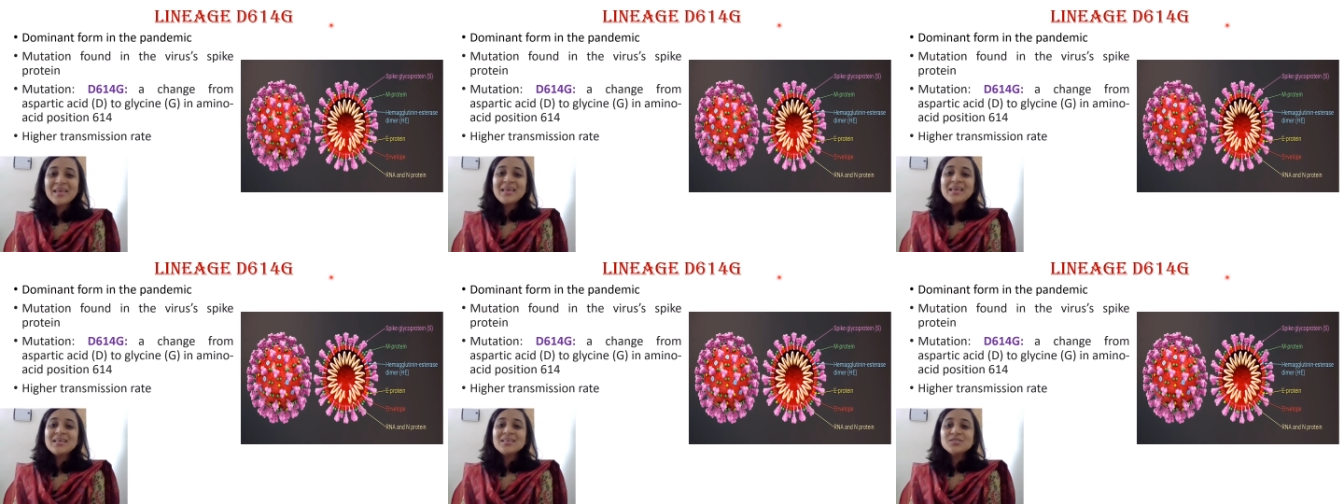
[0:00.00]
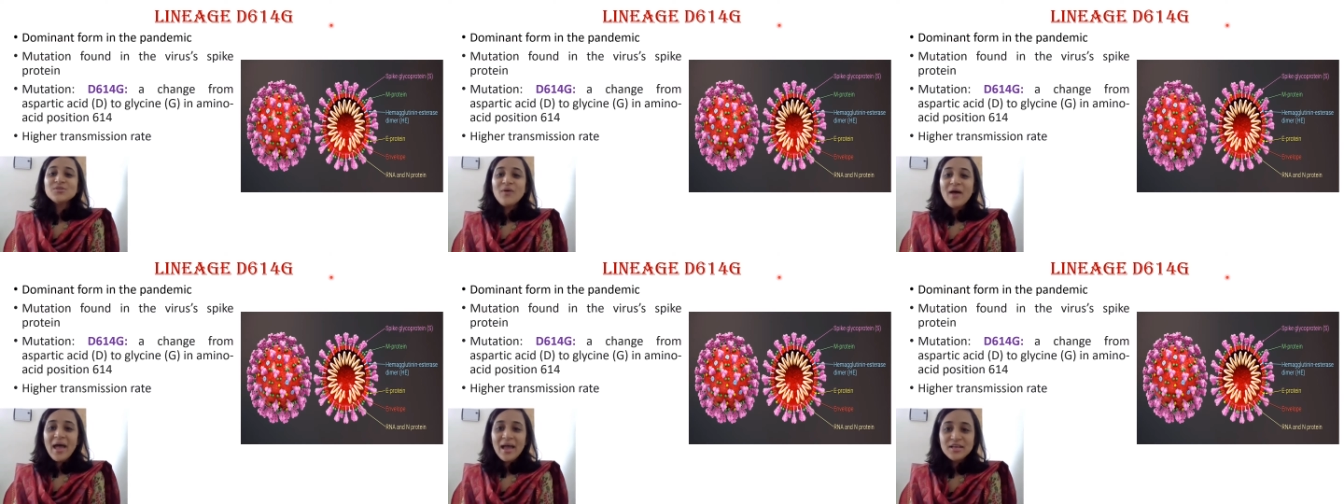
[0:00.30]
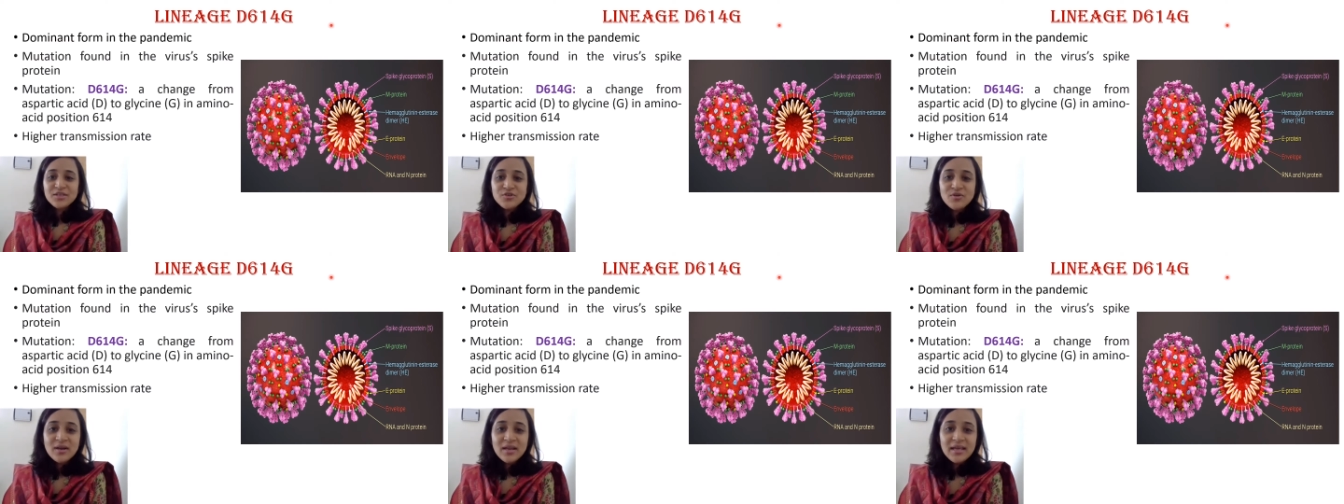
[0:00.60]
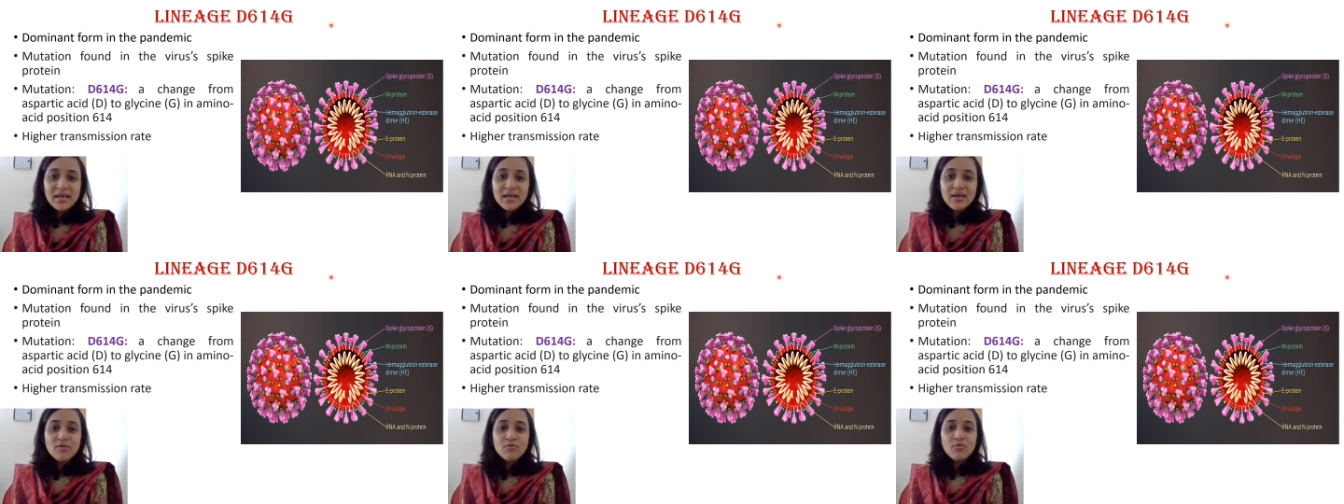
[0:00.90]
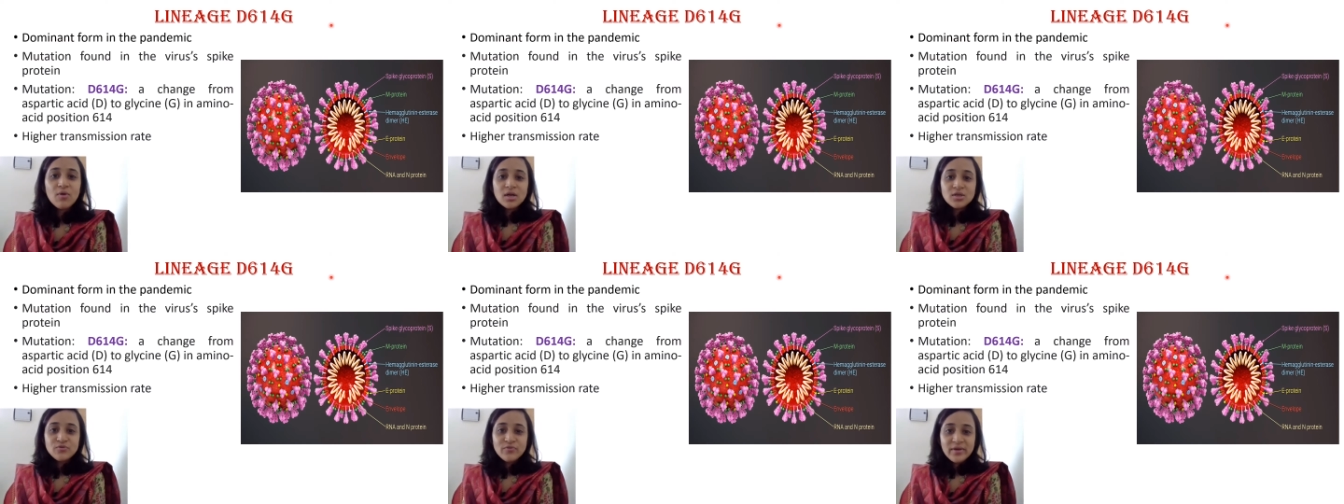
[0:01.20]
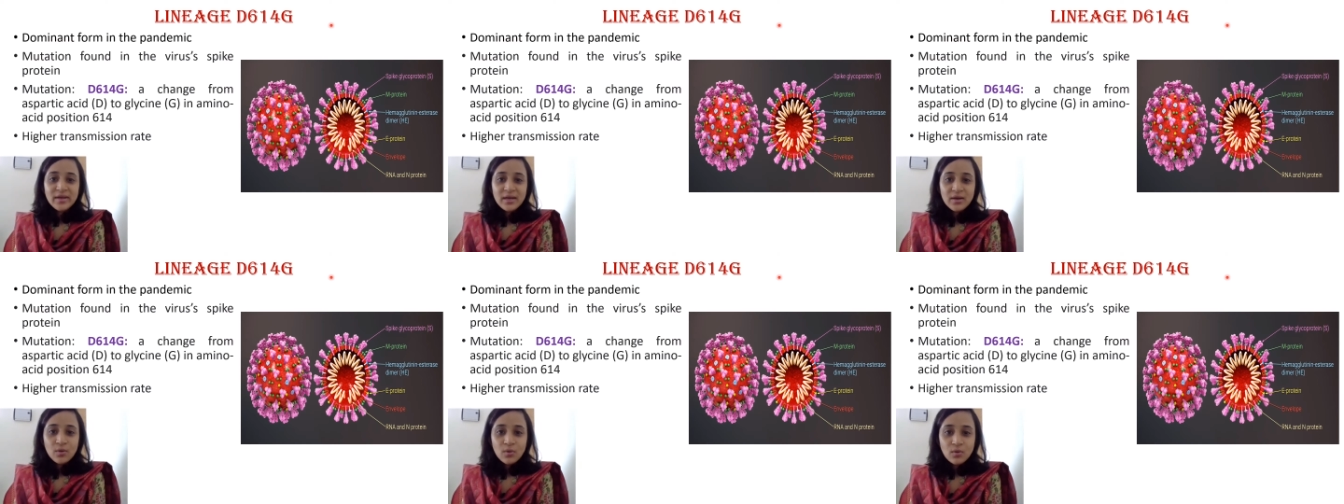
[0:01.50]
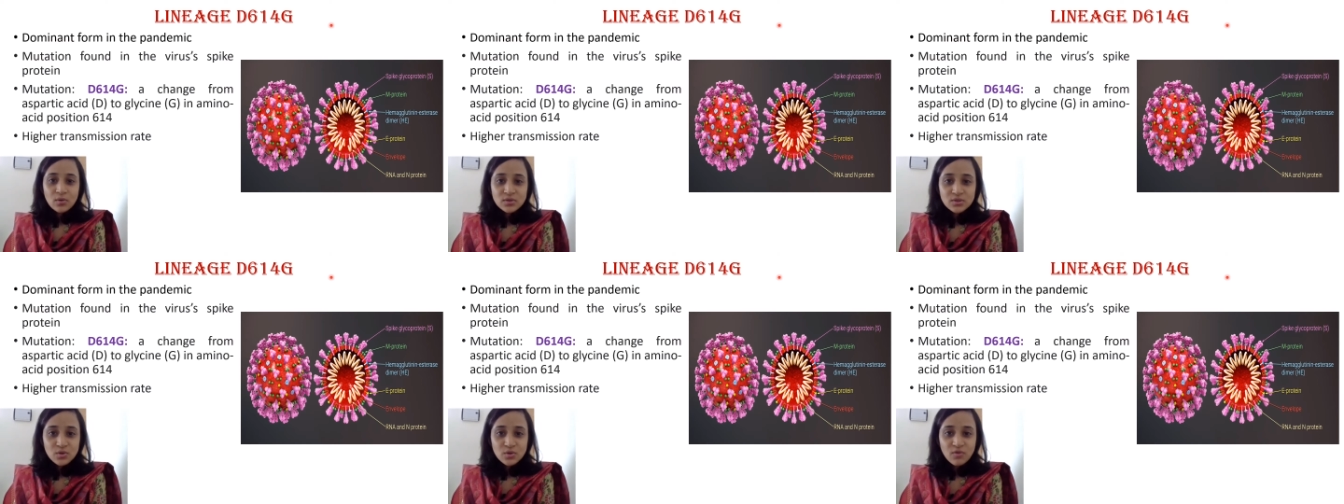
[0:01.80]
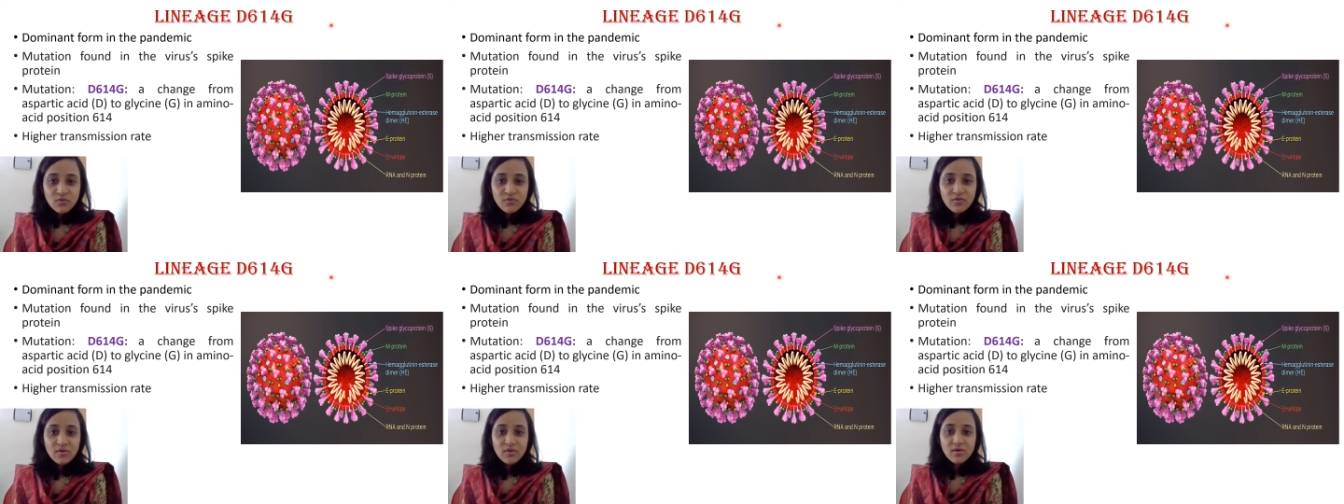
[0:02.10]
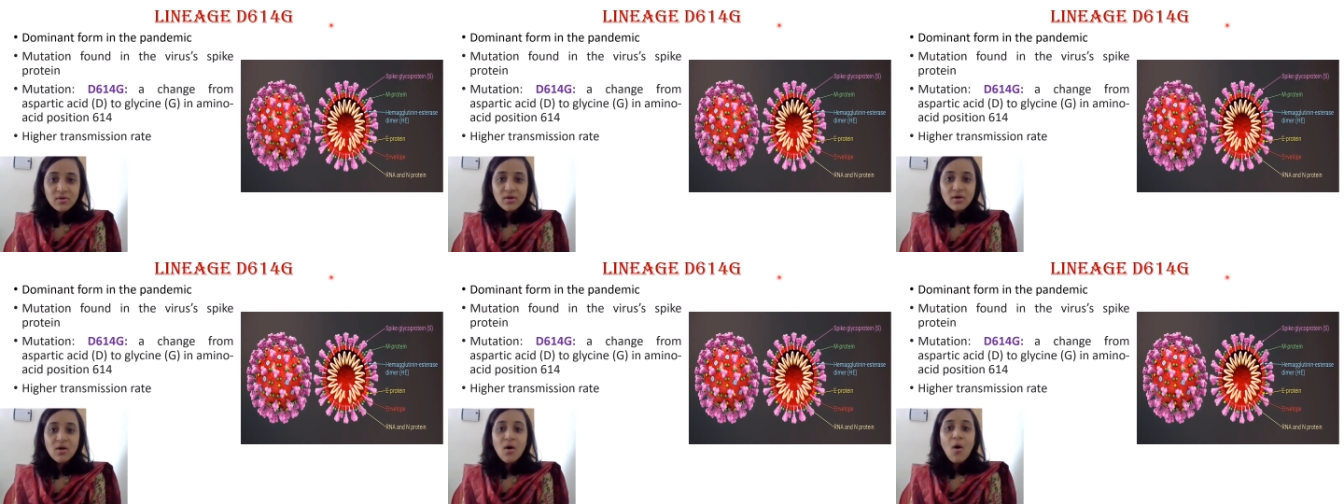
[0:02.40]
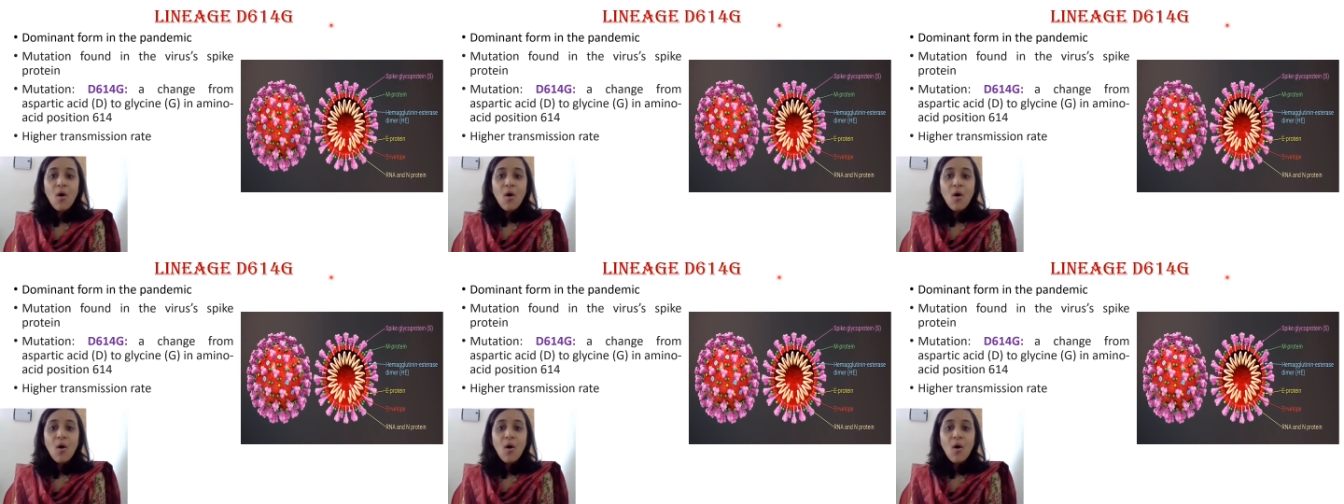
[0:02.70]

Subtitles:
So actually what we know so far,